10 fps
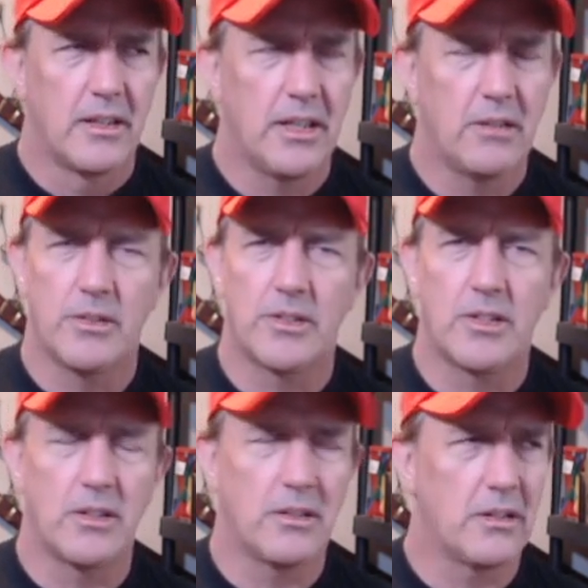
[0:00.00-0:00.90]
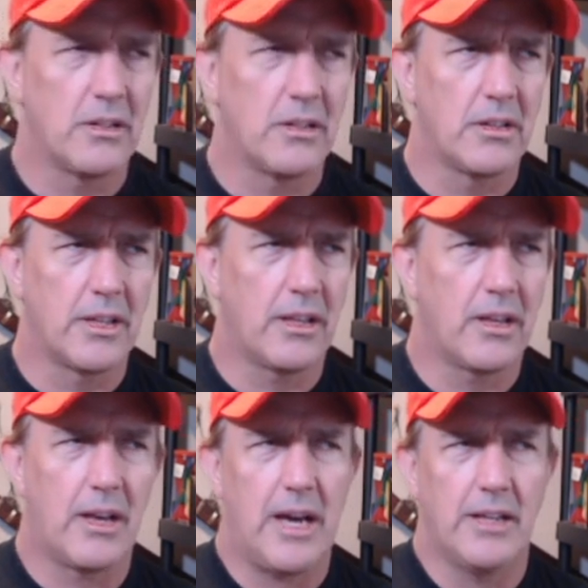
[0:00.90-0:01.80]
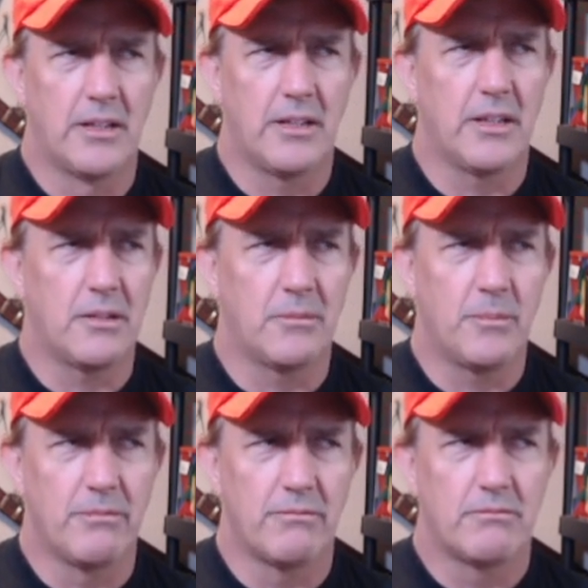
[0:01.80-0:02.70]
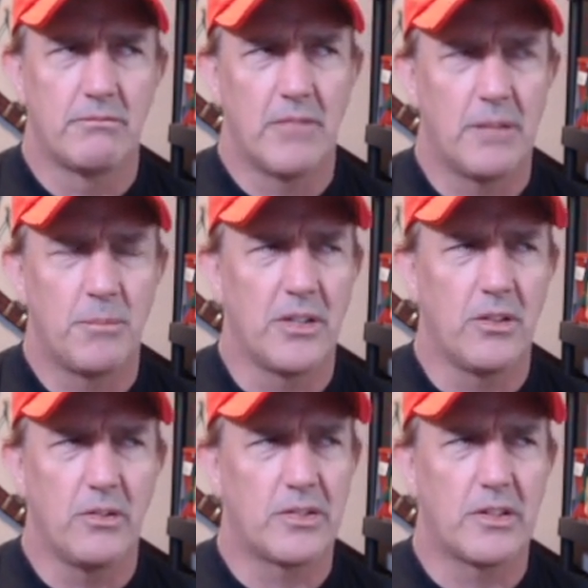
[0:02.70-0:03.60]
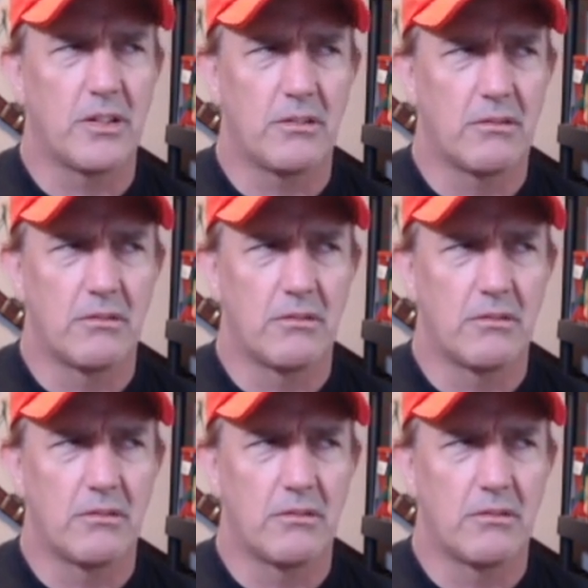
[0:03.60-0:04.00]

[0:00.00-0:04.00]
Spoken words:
It was like I literally had been used to